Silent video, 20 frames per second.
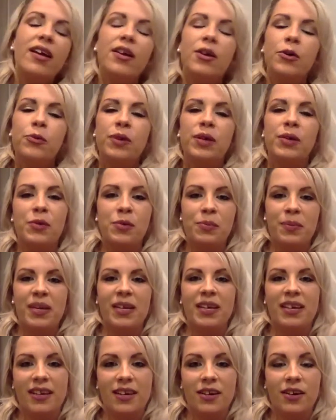We will be
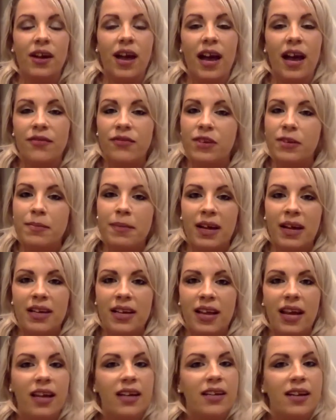here every
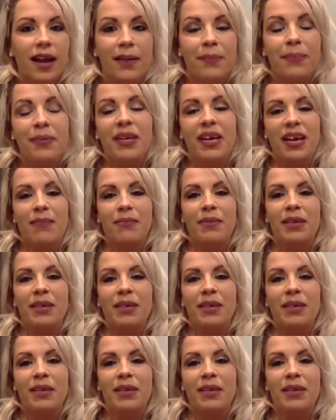Monday, 9 p.m.